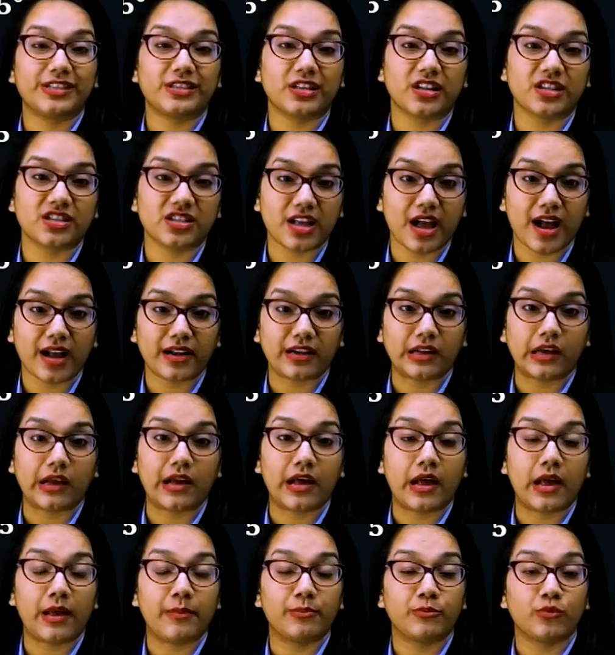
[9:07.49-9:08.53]
such that
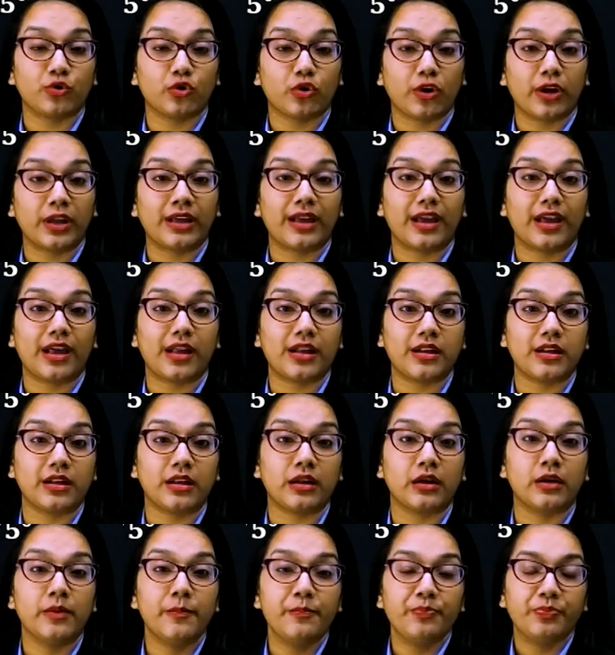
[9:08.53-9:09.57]
I'm drawing
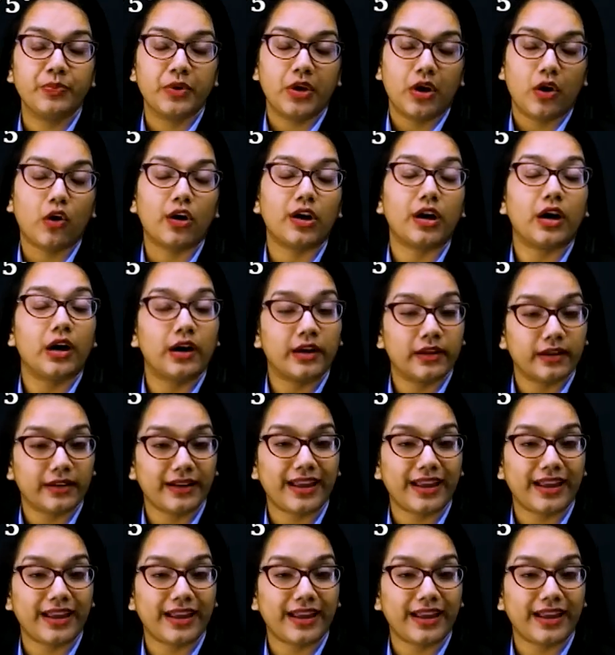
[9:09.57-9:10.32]
a